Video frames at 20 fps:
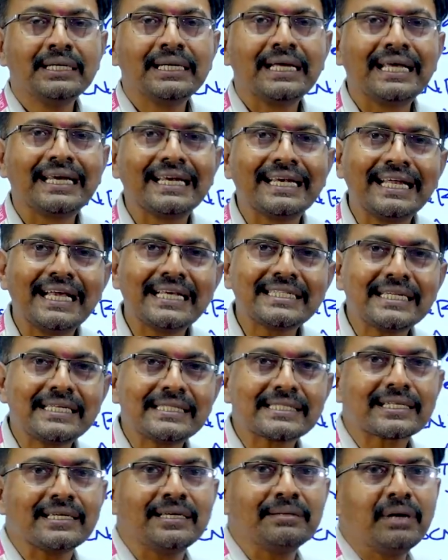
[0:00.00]
A relation
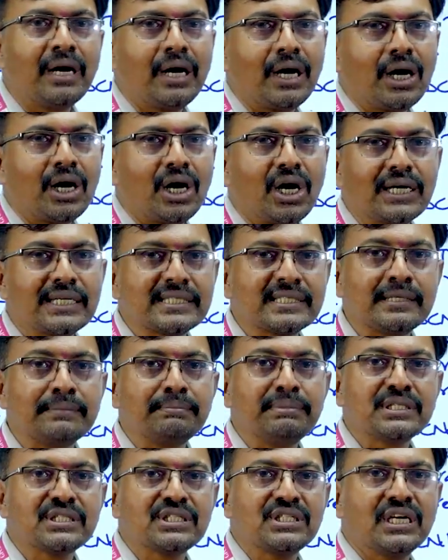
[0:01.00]
schema R is in
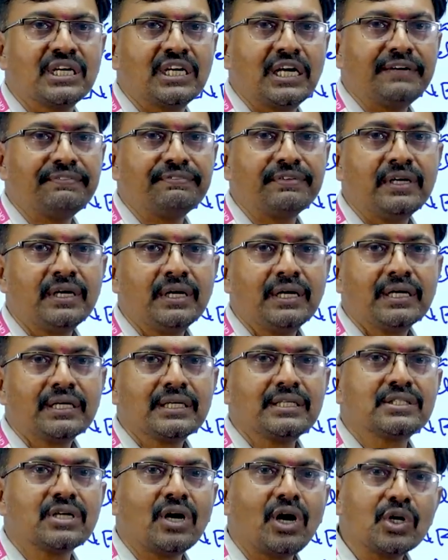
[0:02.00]
BCNF
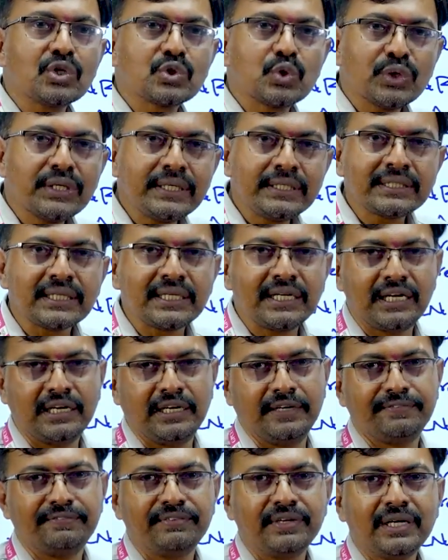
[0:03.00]
is also in
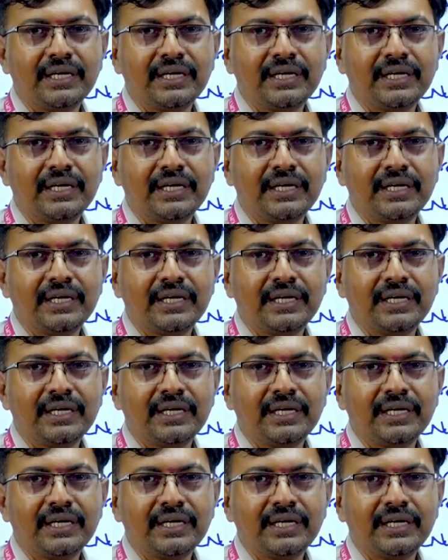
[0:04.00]
3NF.